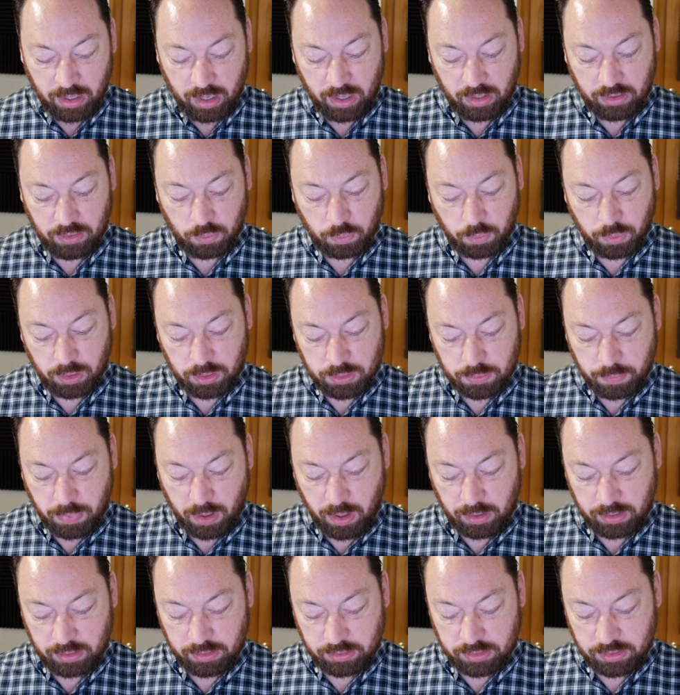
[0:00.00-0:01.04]
And the worst
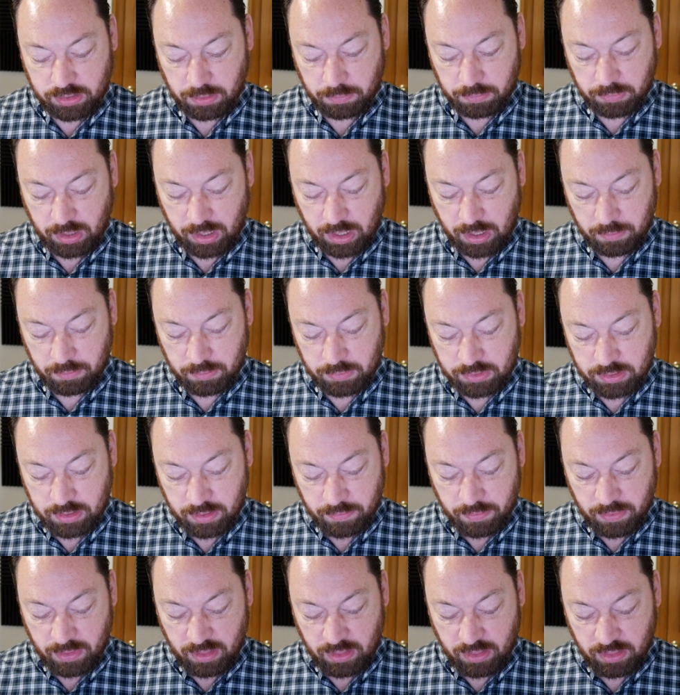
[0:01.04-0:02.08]
part is sometimes
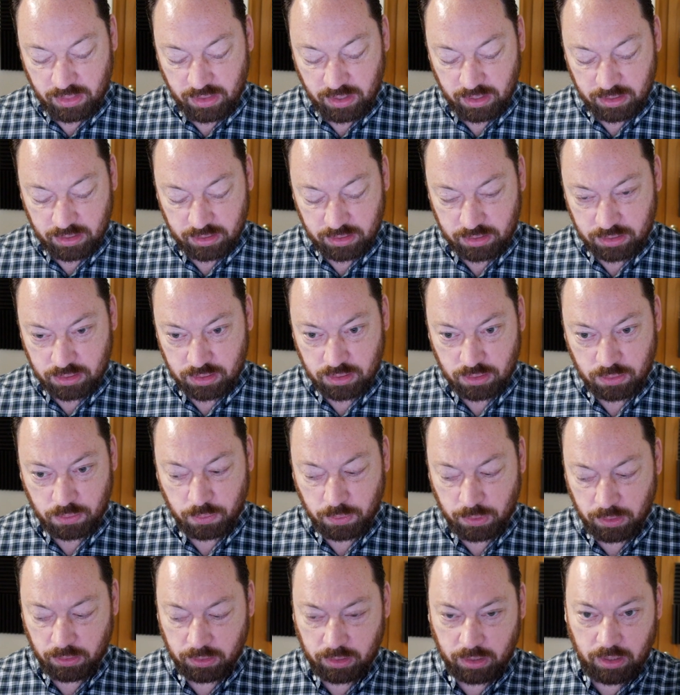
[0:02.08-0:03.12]
this
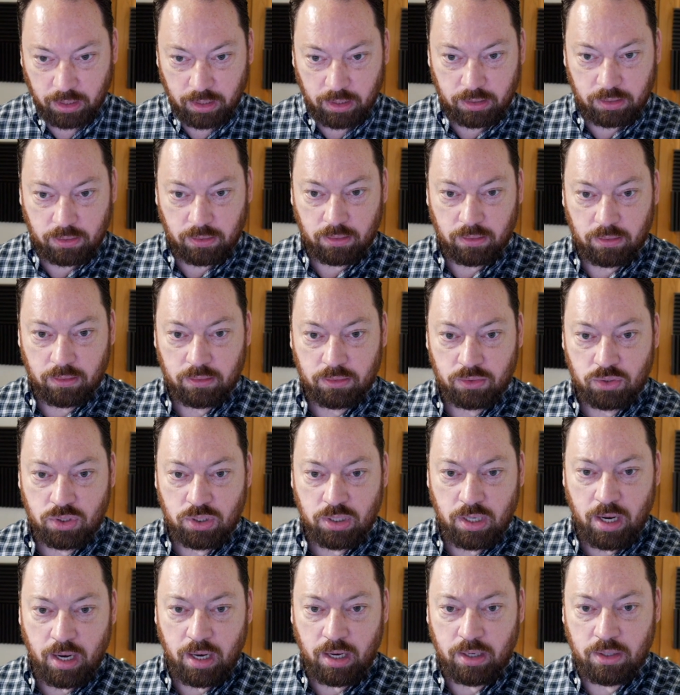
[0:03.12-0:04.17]
will get
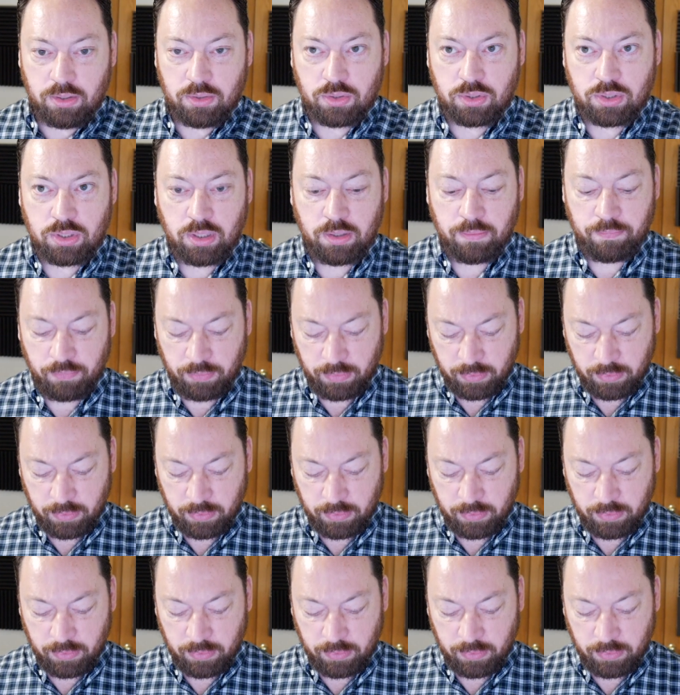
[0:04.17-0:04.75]
changed